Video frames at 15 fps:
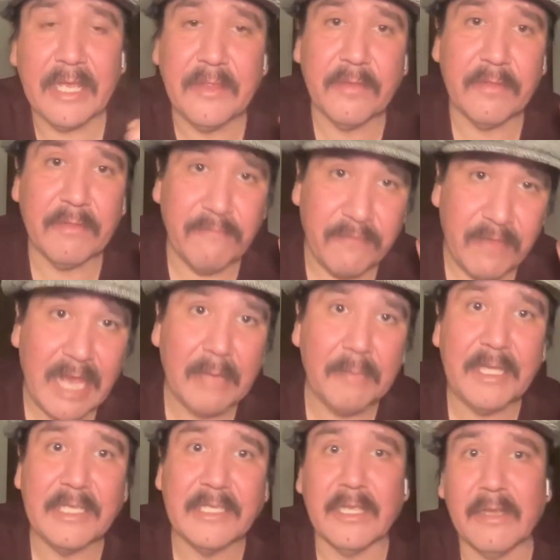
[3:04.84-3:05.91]
and the
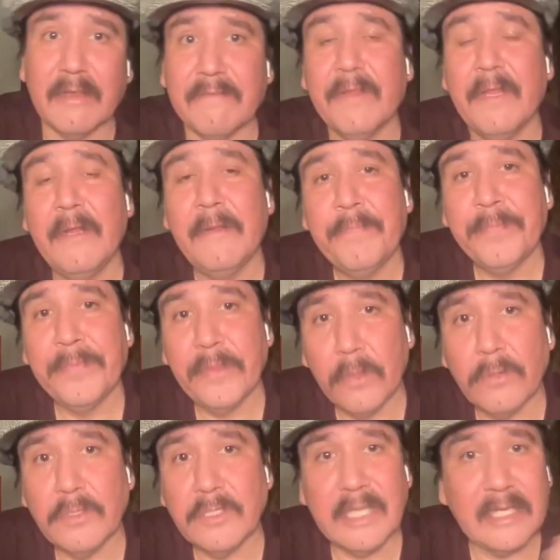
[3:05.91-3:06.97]
families of
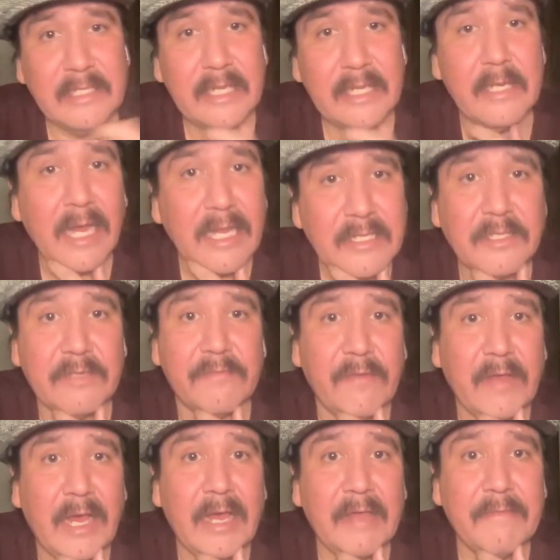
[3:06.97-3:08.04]
those that did not
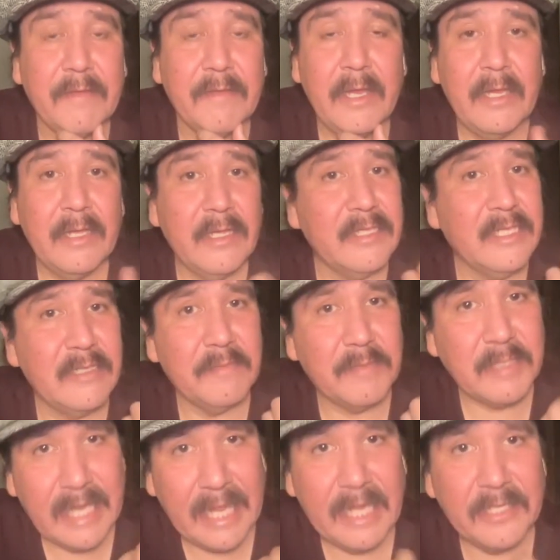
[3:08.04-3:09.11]
survive a
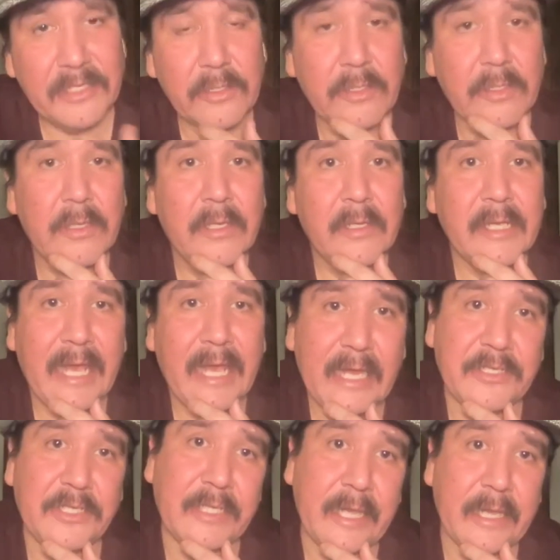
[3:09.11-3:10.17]
substantial
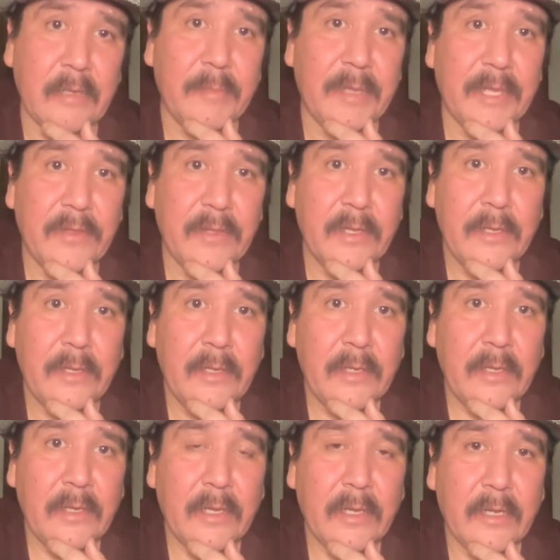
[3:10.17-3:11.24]
cash settlement.
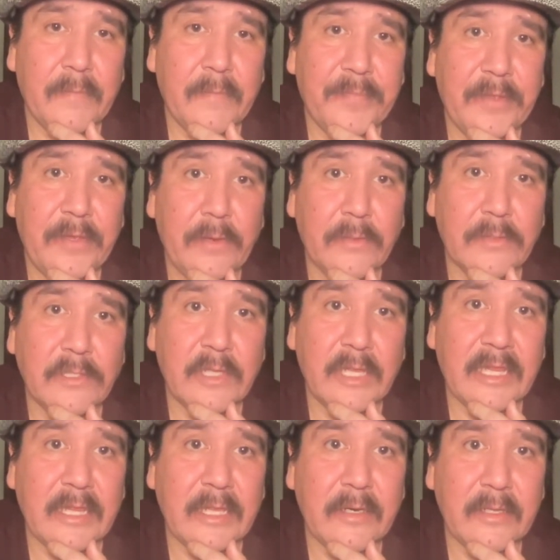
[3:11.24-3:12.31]
So
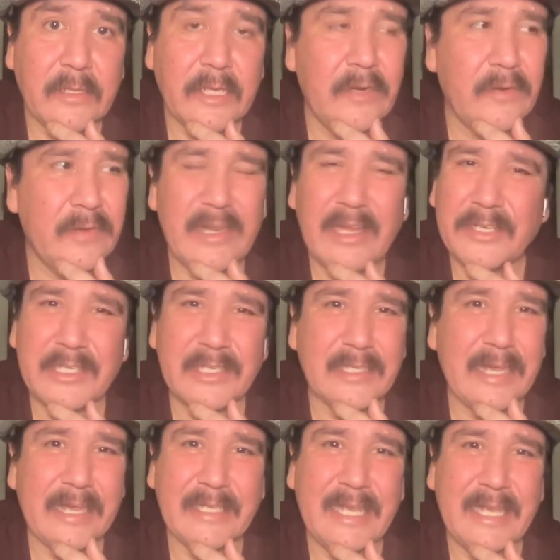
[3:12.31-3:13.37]
that they're, and not
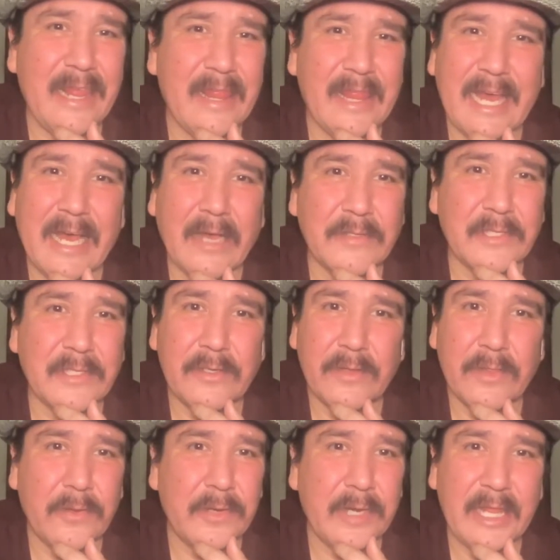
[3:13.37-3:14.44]
just like $10,000
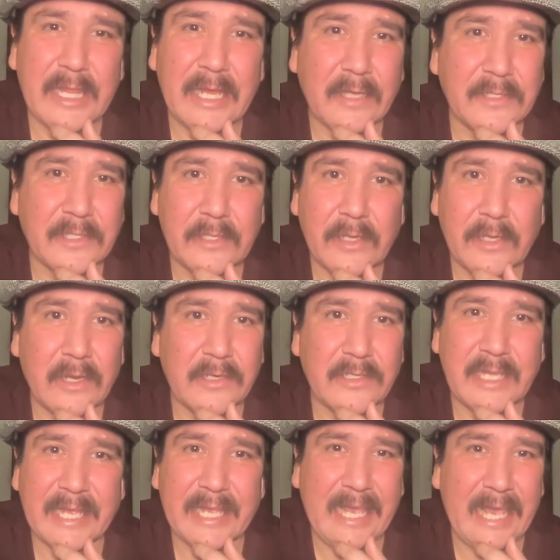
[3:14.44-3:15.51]
or
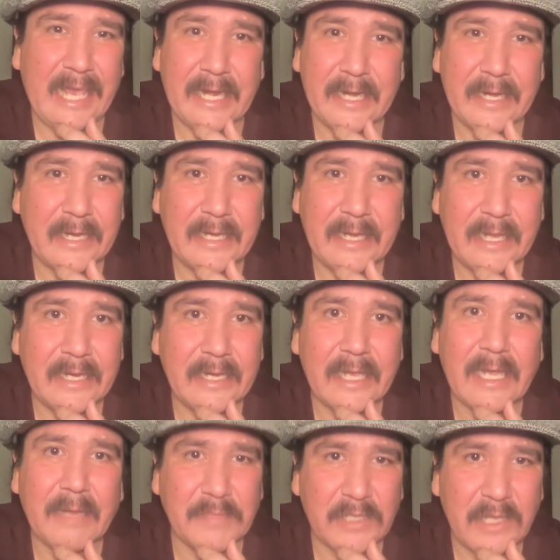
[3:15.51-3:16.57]
$30,000 like Canada did.
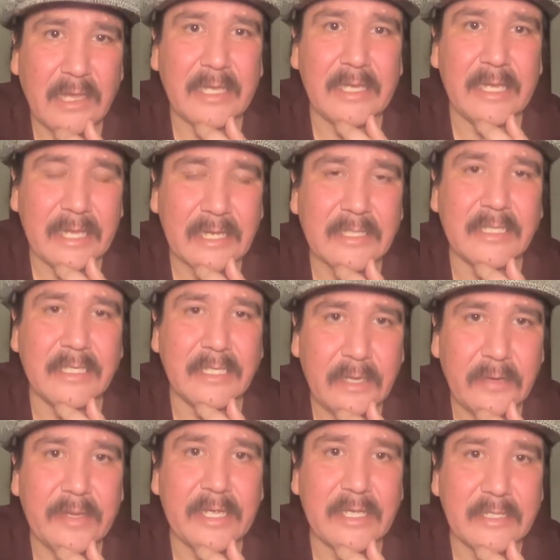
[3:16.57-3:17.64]
Like I'm talking like a
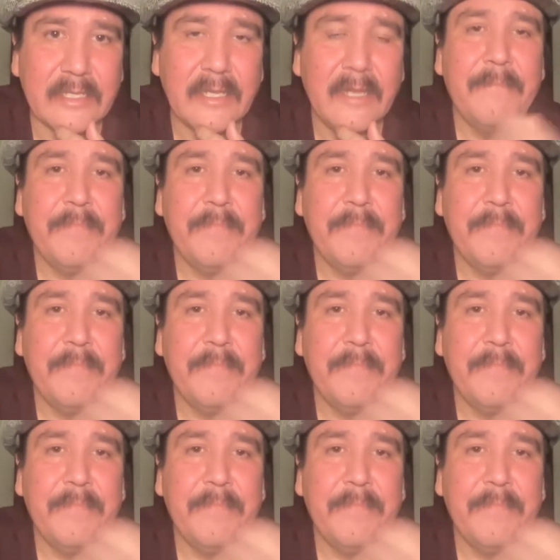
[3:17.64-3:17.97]
serious,